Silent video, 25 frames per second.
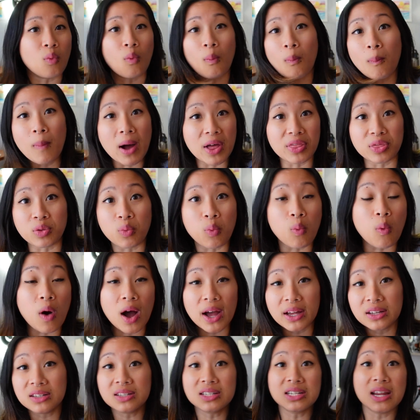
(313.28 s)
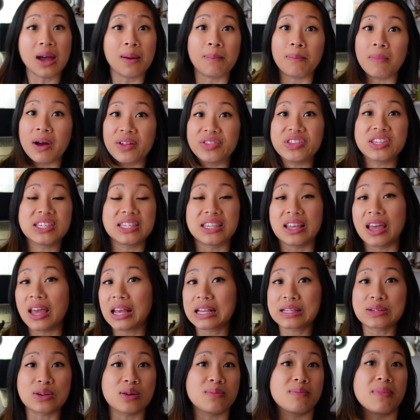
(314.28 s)
month 1 to month
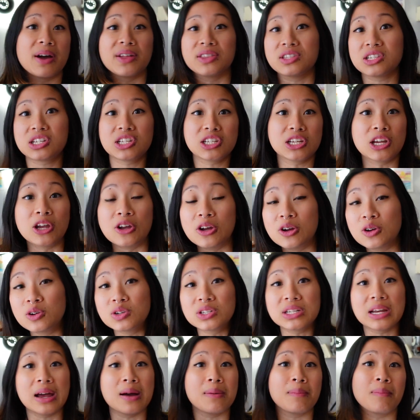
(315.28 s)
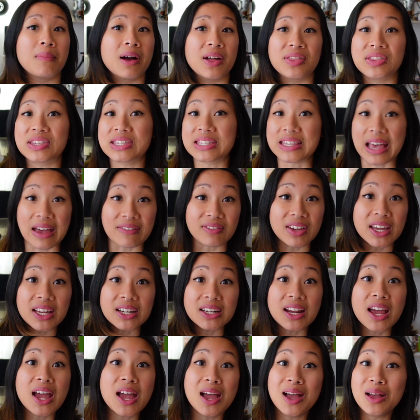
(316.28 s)
6 or month 2 to month
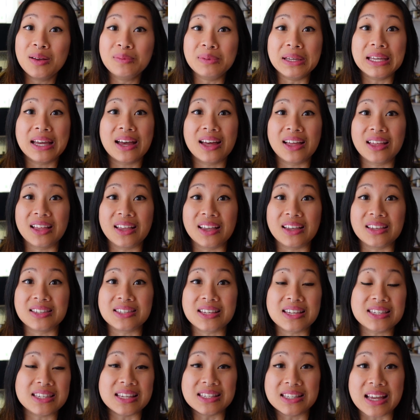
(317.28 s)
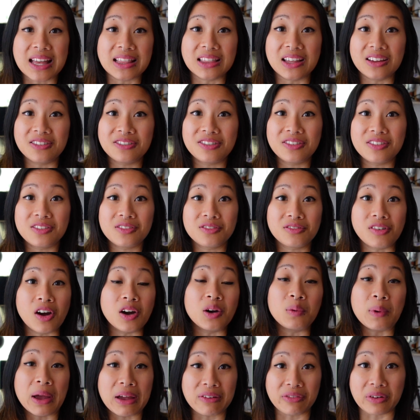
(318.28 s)
7, because since I live
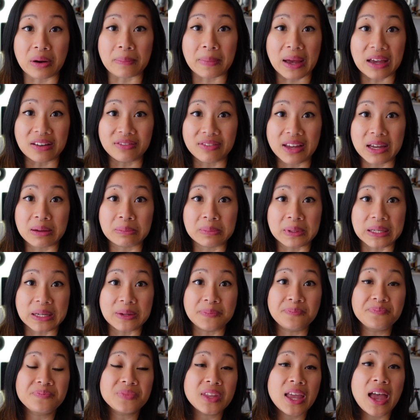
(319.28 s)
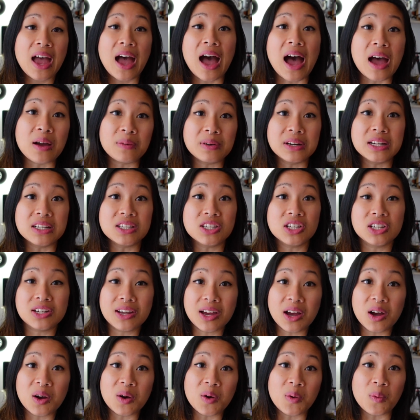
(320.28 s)
far away from my family, I wanted to
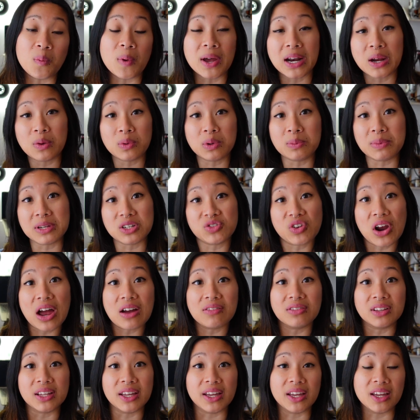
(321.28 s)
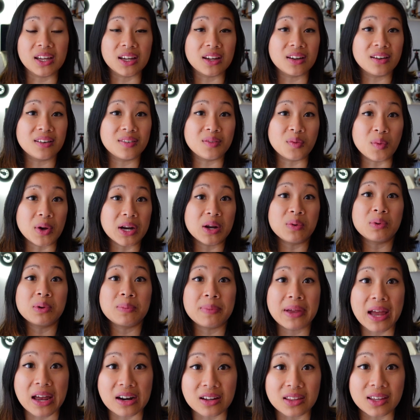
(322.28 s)
know when I would be traveling, when I would
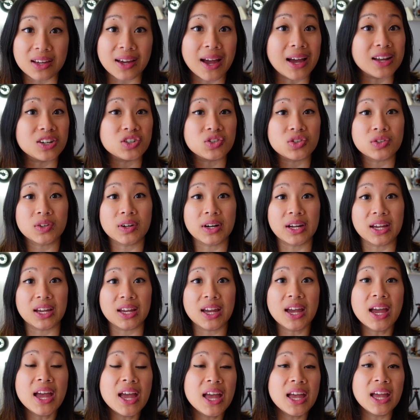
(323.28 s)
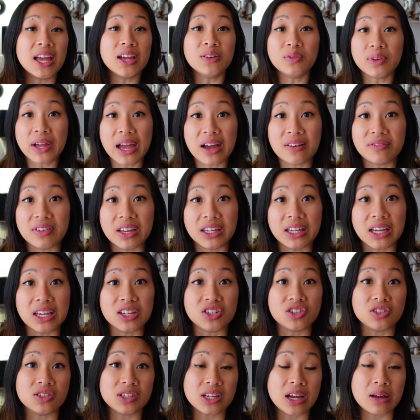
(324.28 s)
be out of the country, if we have
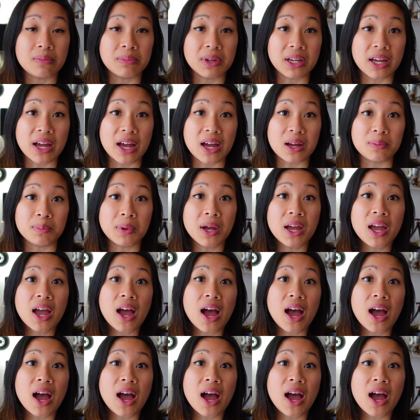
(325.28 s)
vacations coming up.